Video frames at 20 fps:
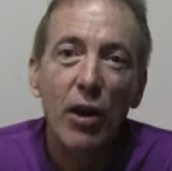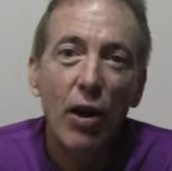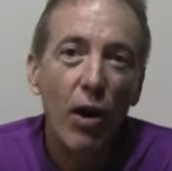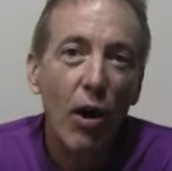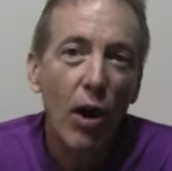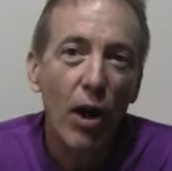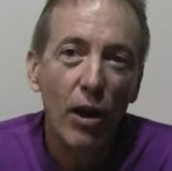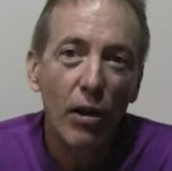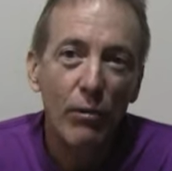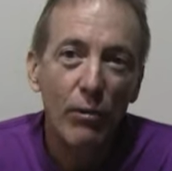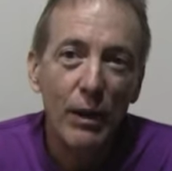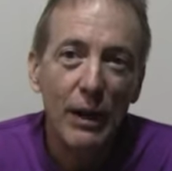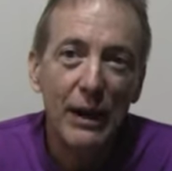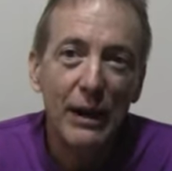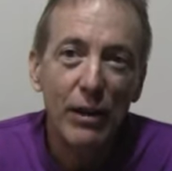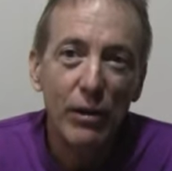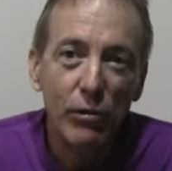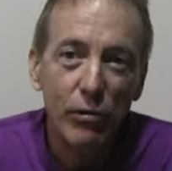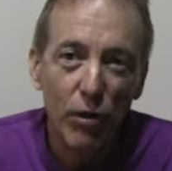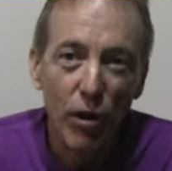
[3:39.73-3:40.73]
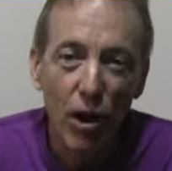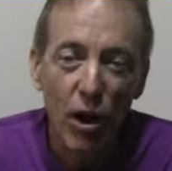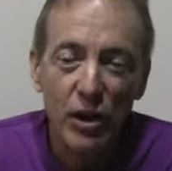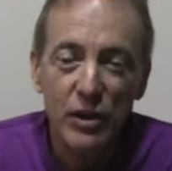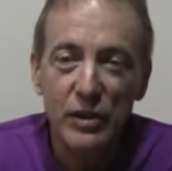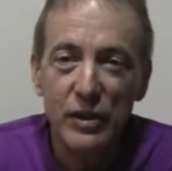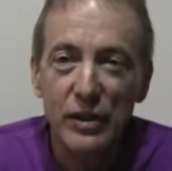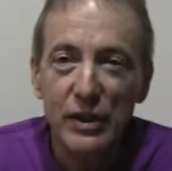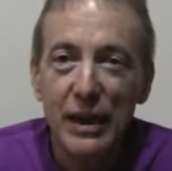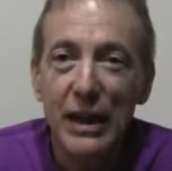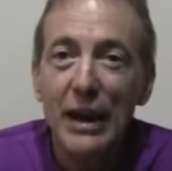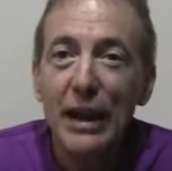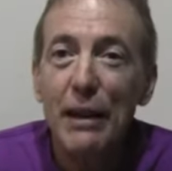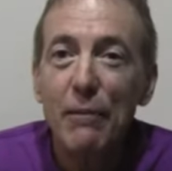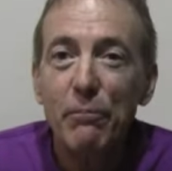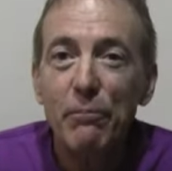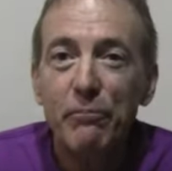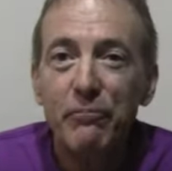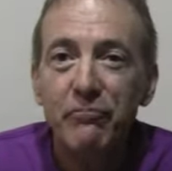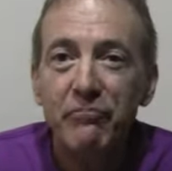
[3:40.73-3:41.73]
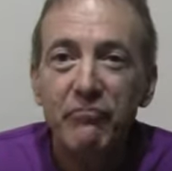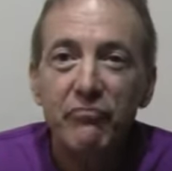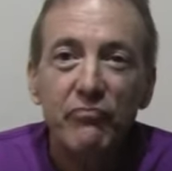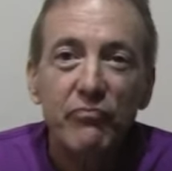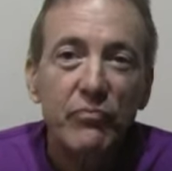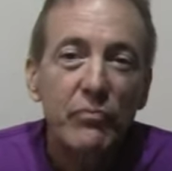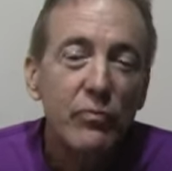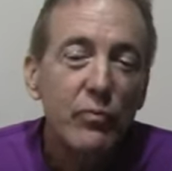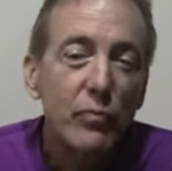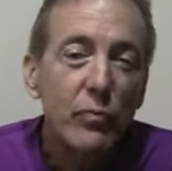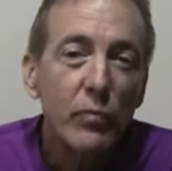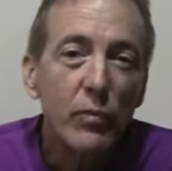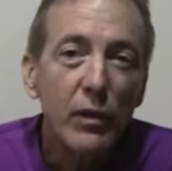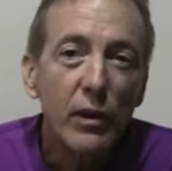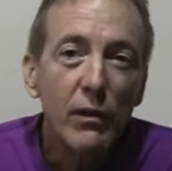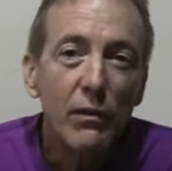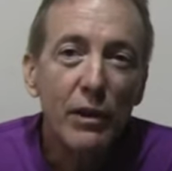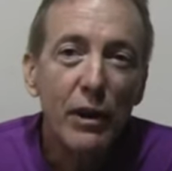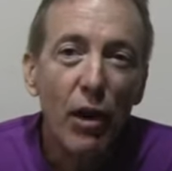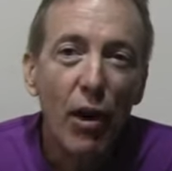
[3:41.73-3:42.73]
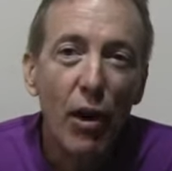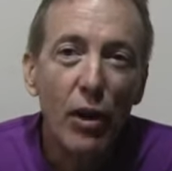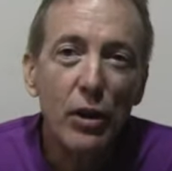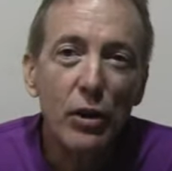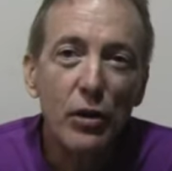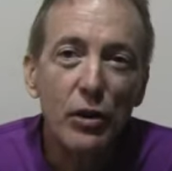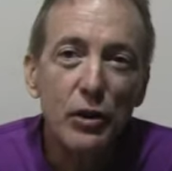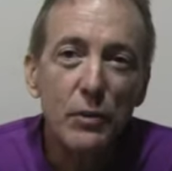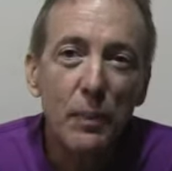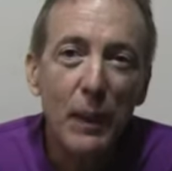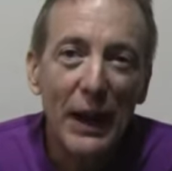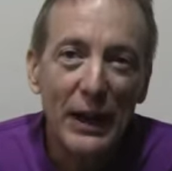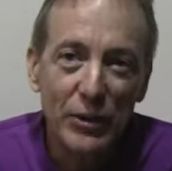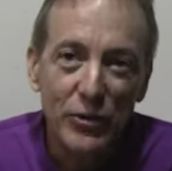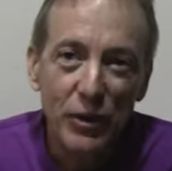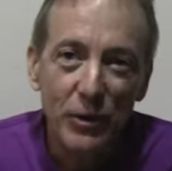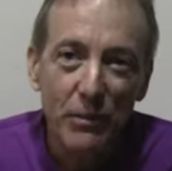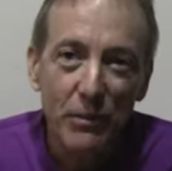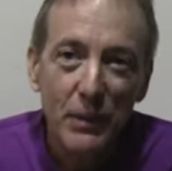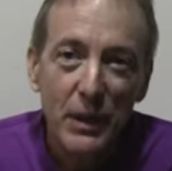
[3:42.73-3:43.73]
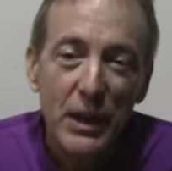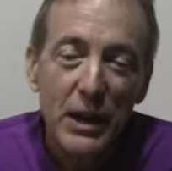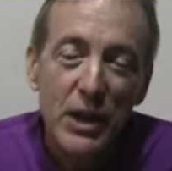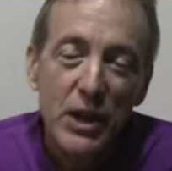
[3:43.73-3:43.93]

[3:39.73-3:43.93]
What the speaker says: all the way across the audio spectrum.